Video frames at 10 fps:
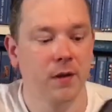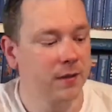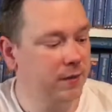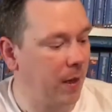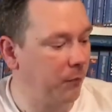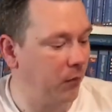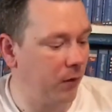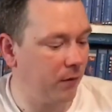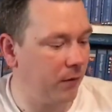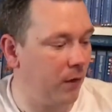
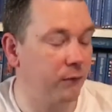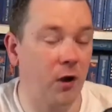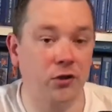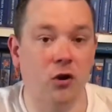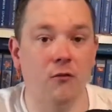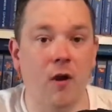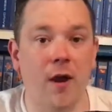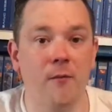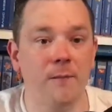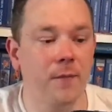separate off Retro
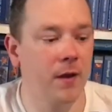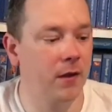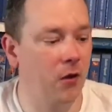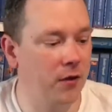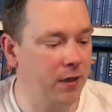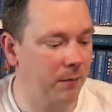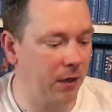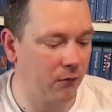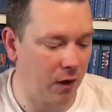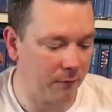Round. A guy done me
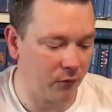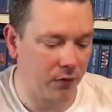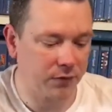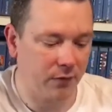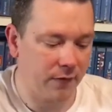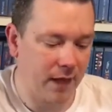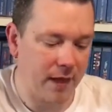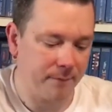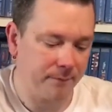a great price on that.